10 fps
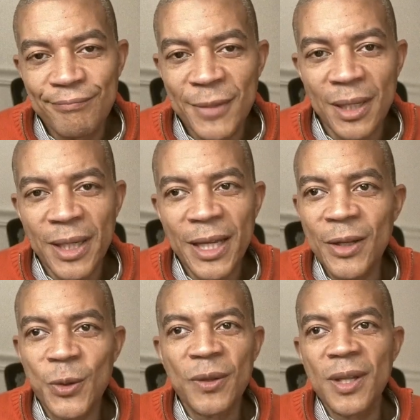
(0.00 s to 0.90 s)
a
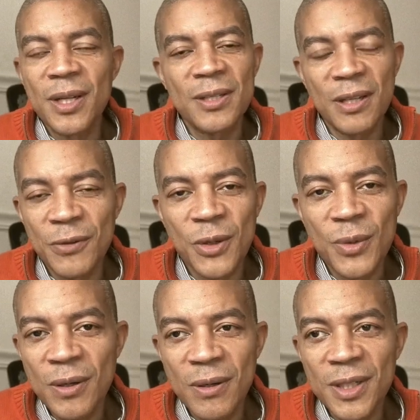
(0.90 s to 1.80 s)
landlord that is giving you
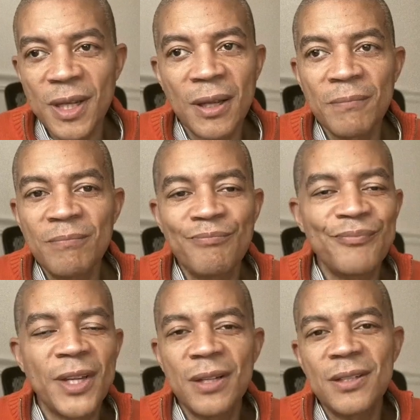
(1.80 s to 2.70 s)
a hard time,
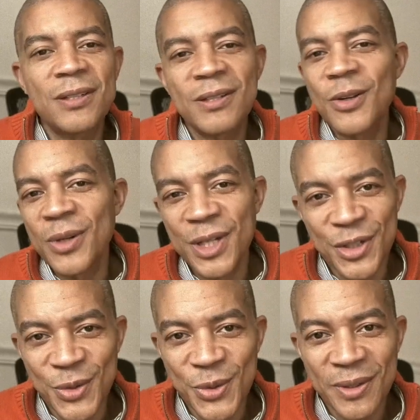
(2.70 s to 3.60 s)
just go next
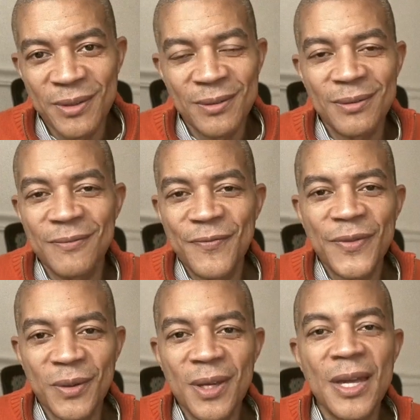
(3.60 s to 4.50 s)
door.
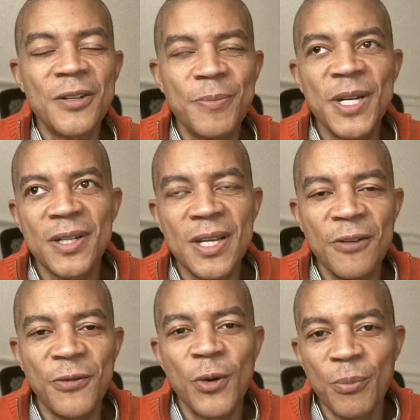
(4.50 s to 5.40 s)
Okay, especially
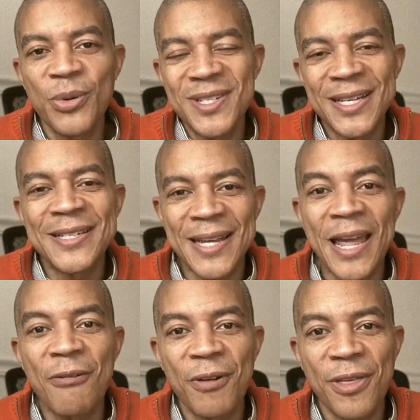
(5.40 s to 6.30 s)
if you're presenting
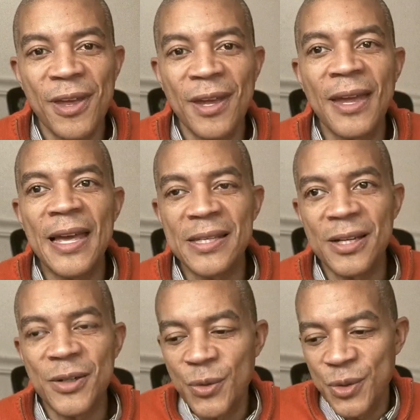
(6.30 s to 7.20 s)
everything, as I
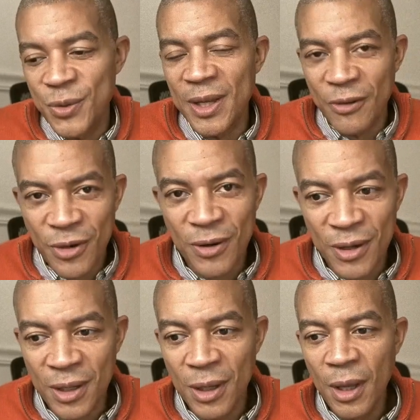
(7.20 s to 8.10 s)
told you, in a
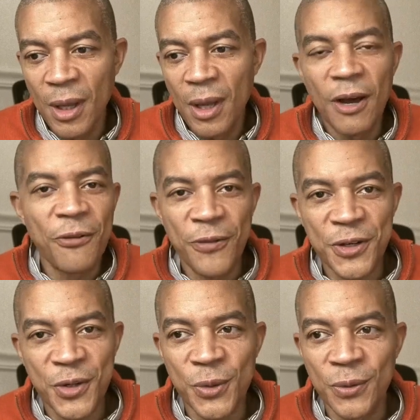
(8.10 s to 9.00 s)
very
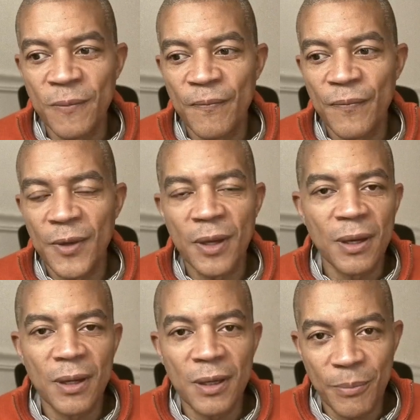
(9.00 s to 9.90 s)
official
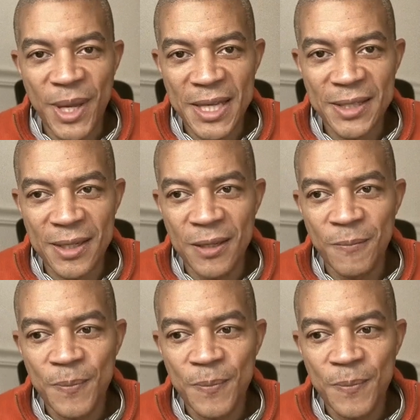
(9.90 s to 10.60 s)
uh, capacity.